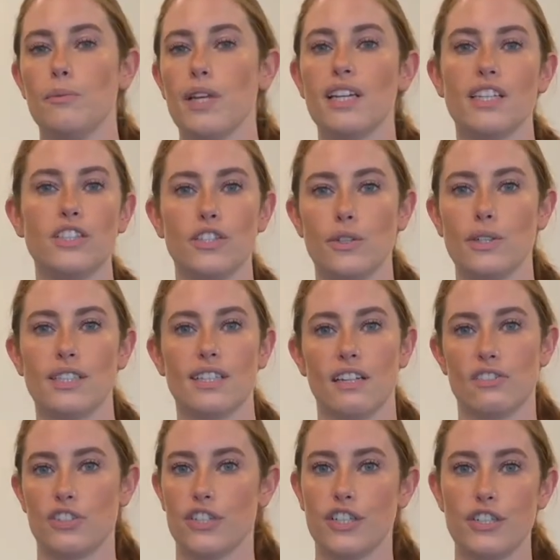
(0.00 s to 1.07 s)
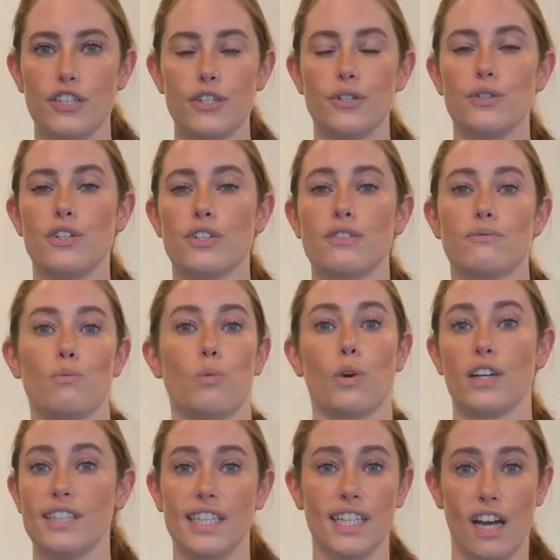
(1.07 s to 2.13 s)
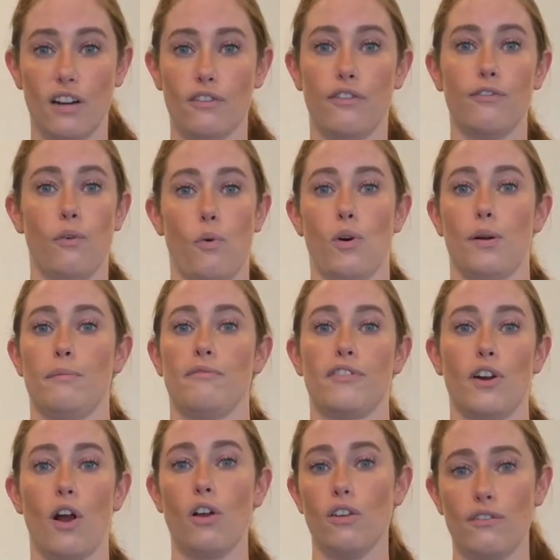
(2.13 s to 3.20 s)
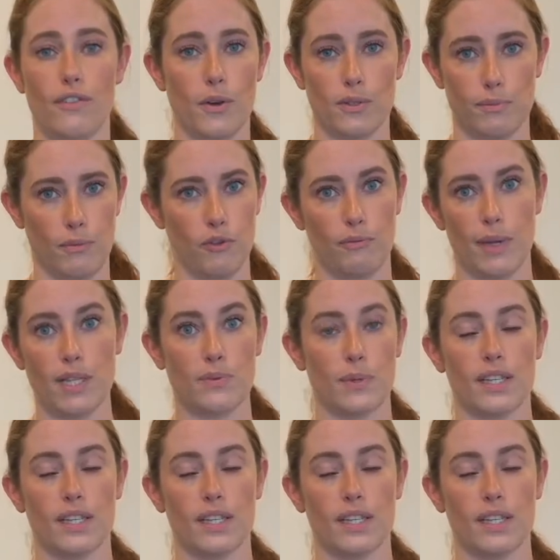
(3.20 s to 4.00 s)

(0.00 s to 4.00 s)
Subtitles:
We can do a session or two just working on form for all of those movements.